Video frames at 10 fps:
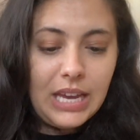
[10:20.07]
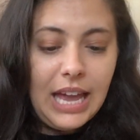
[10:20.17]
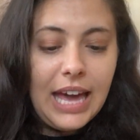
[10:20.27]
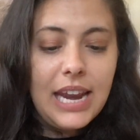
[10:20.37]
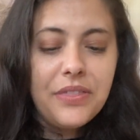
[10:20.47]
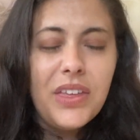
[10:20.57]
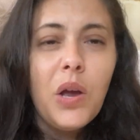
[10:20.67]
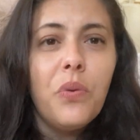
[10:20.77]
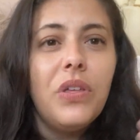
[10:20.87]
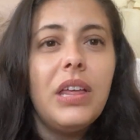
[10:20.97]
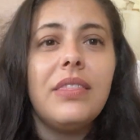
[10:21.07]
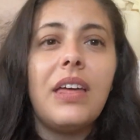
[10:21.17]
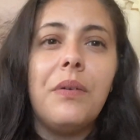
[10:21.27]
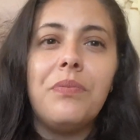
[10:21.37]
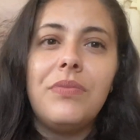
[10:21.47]
And I think
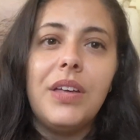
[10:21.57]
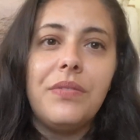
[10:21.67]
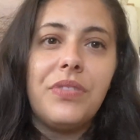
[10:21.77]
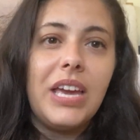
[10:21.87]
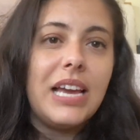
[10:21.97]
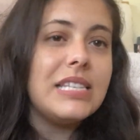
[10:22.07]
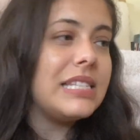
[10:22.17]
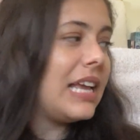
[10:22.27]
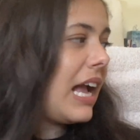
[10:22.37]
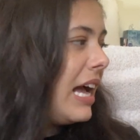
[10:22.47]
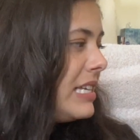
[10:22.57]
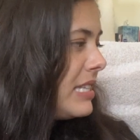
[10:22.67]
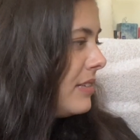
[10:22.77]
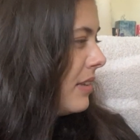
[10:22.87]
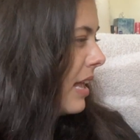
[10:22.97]
the thing is like I
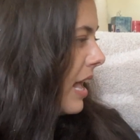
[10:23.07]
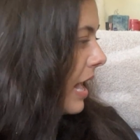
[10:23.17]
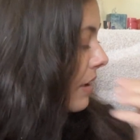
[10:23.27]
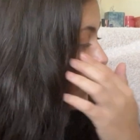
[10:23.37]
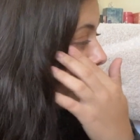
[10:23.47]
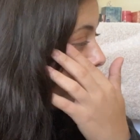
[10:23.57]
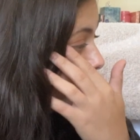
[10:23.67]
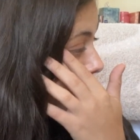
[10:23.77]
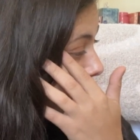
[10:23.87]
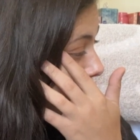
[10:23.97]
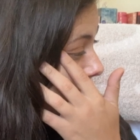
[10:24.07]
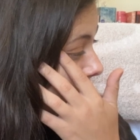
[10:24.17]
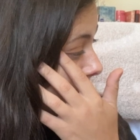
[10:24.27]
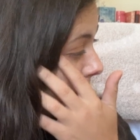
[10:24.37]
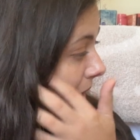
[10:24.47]
still have a few
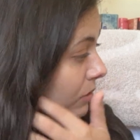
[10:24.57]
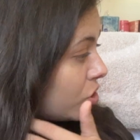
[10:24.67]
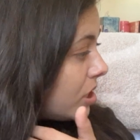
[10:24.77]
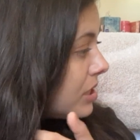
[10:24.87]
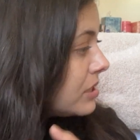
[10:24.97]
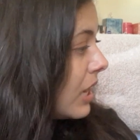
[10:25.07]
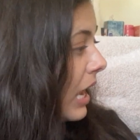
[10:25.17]
flat pouches.